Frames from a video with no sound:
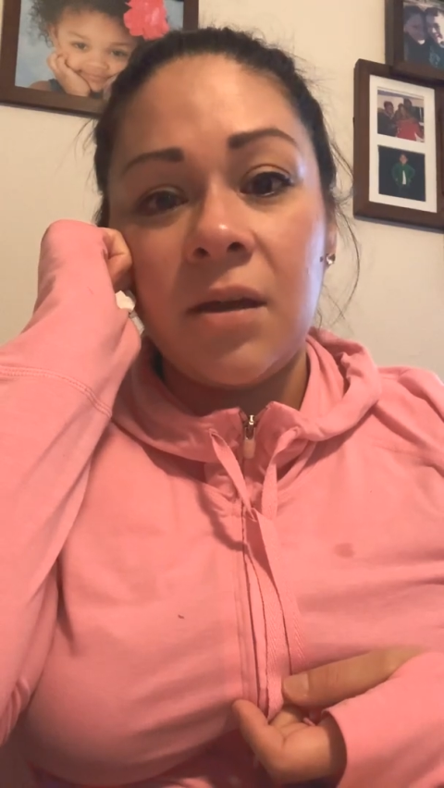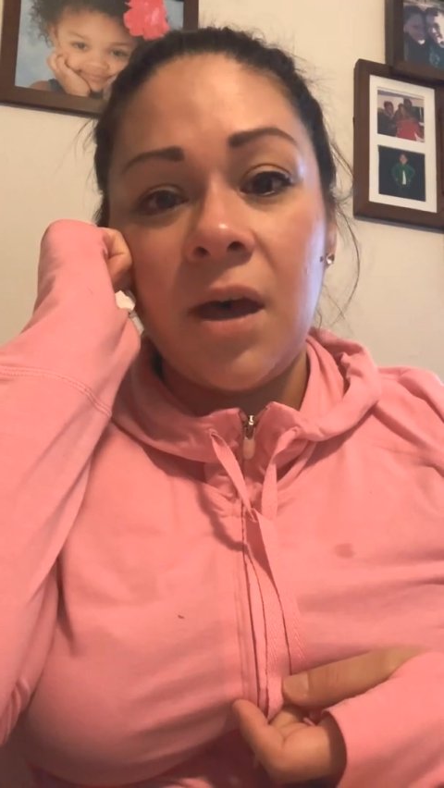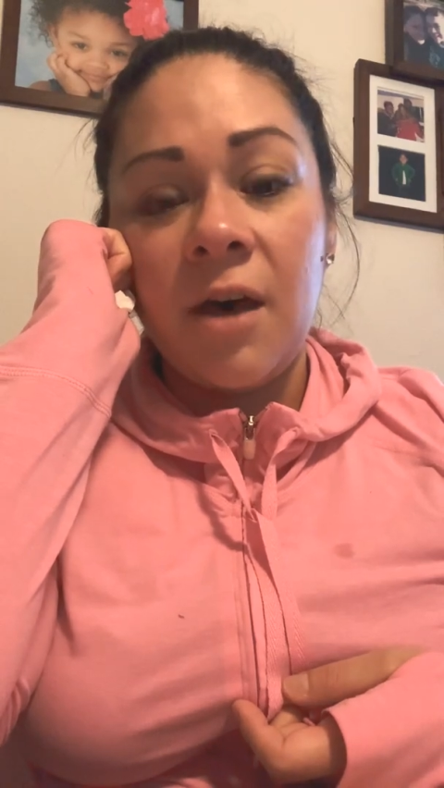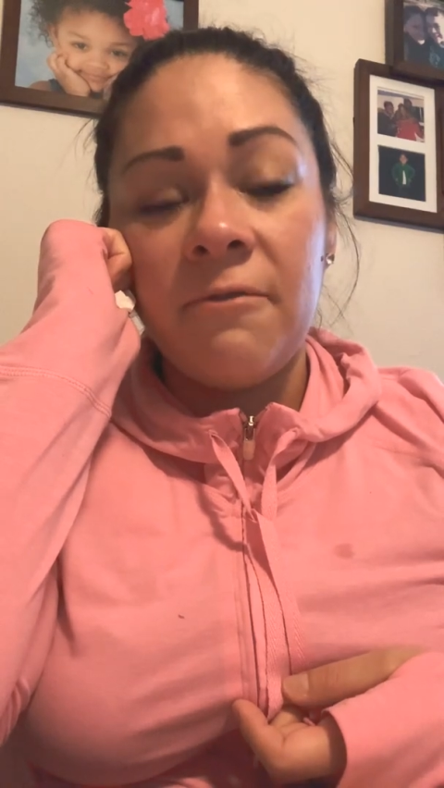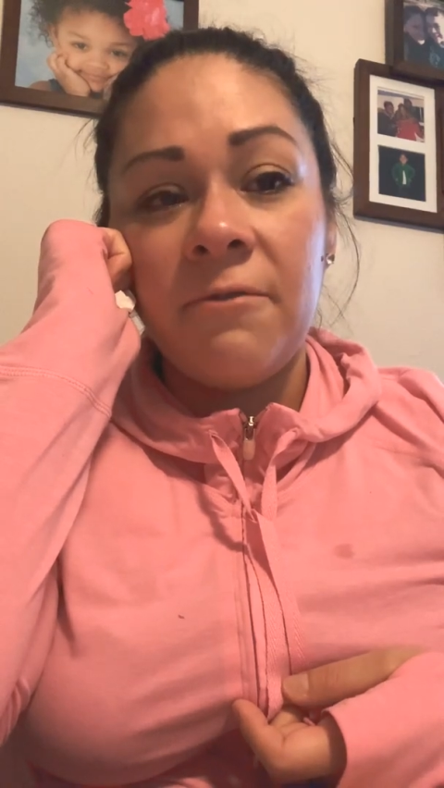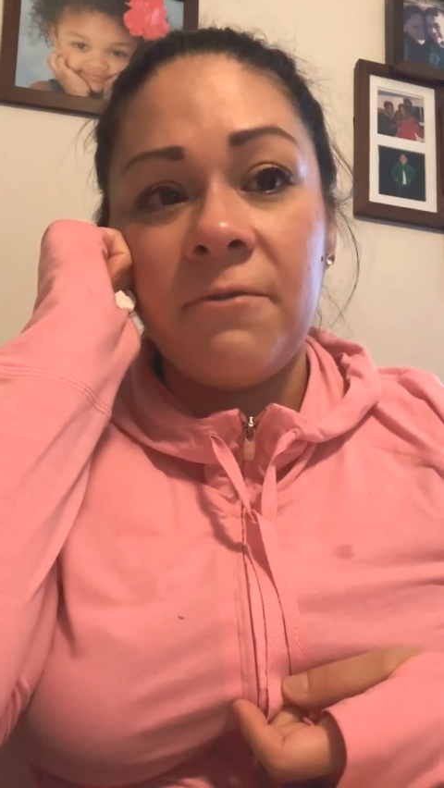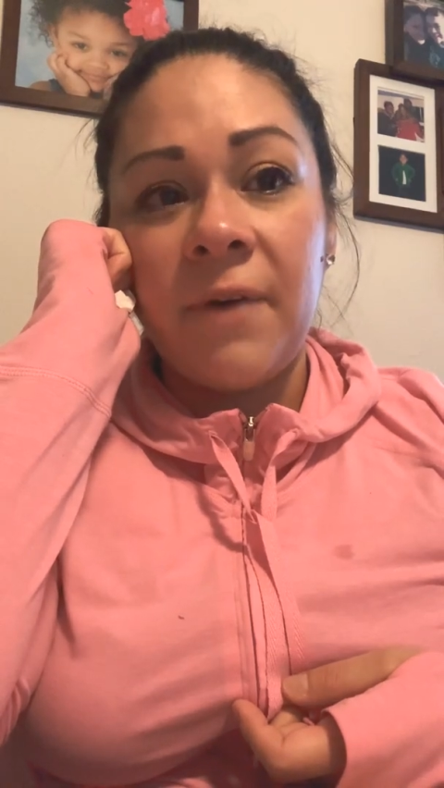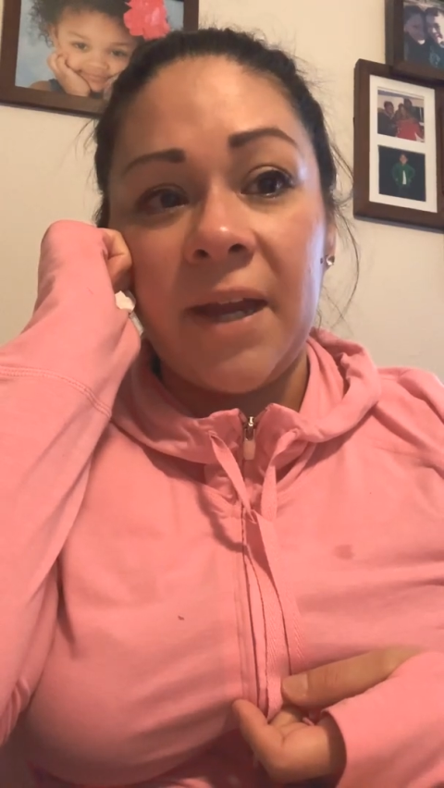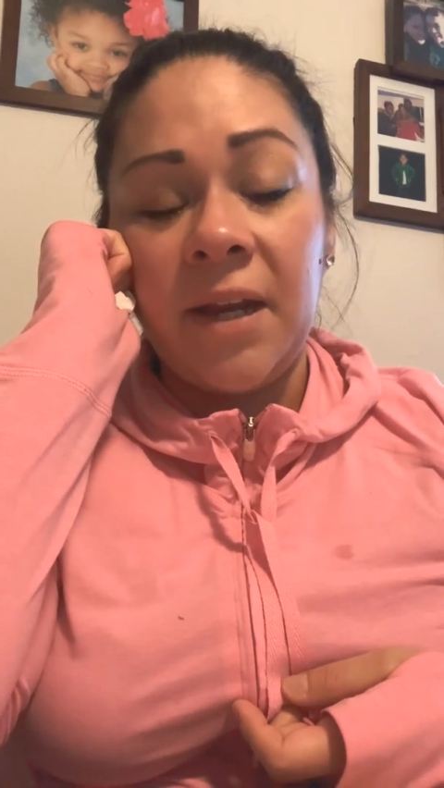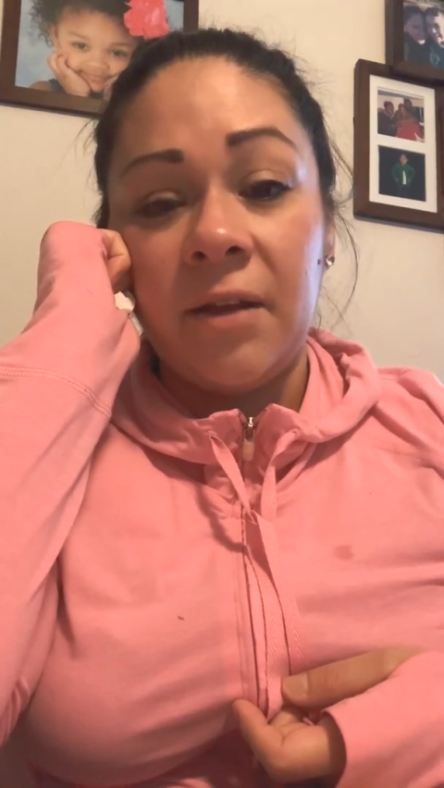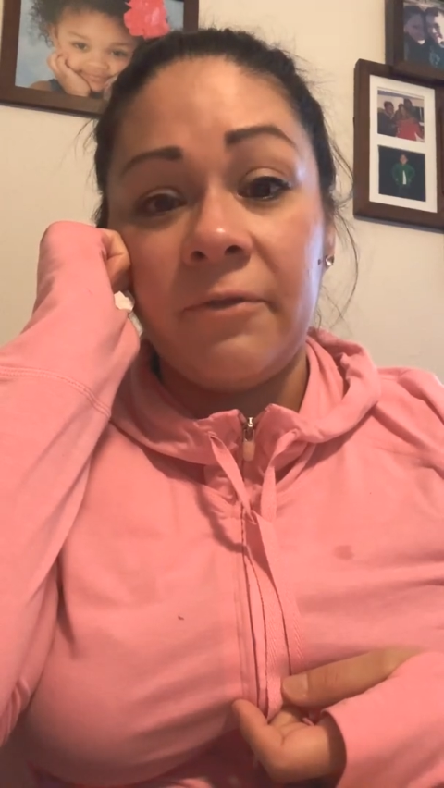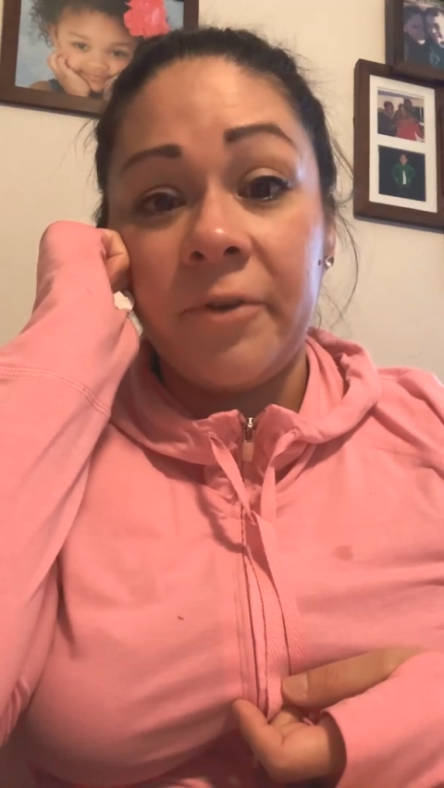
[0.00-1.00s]
of
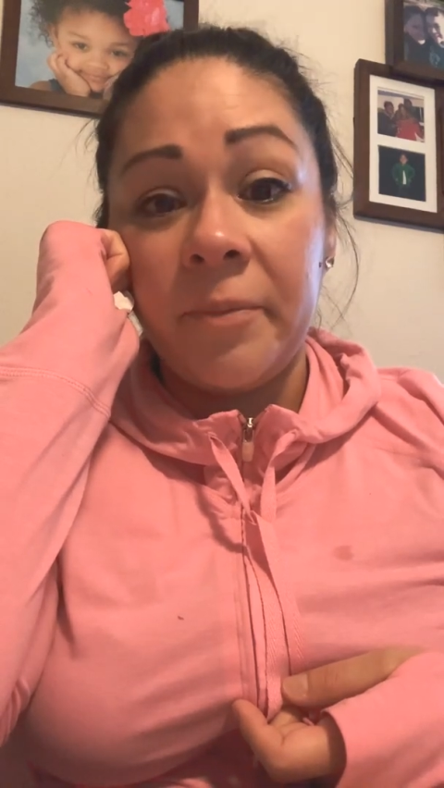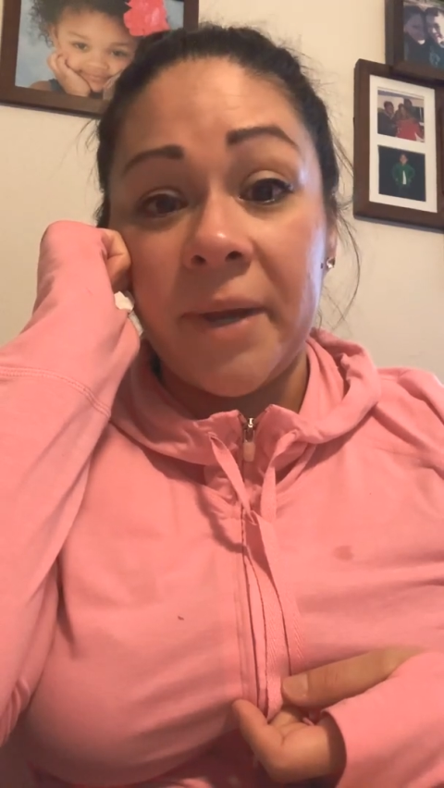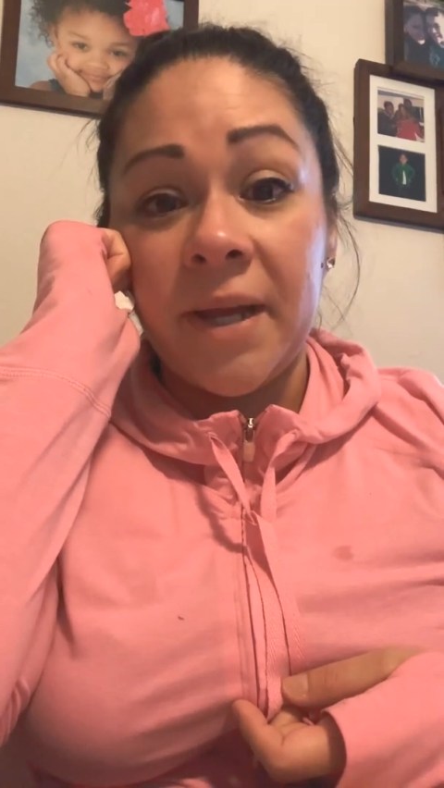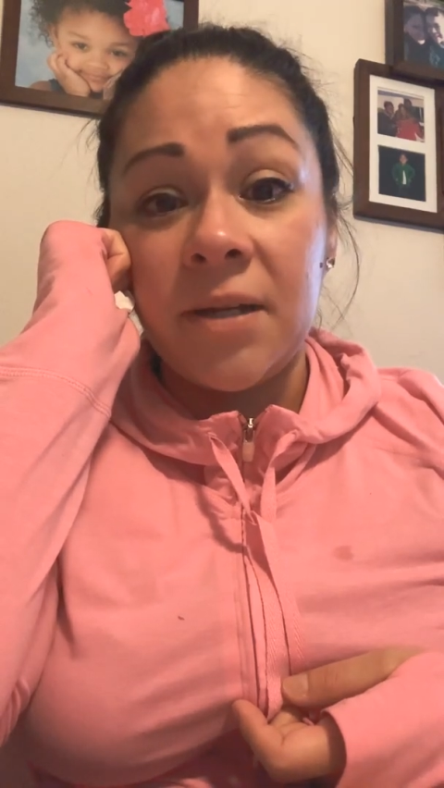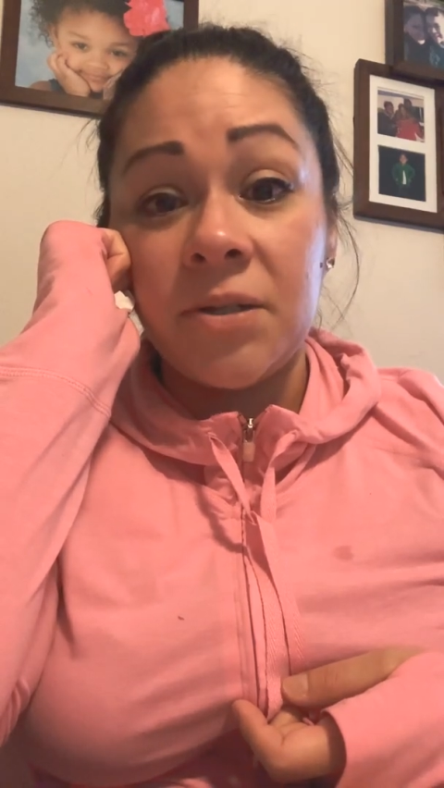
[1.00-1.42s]
fighting for my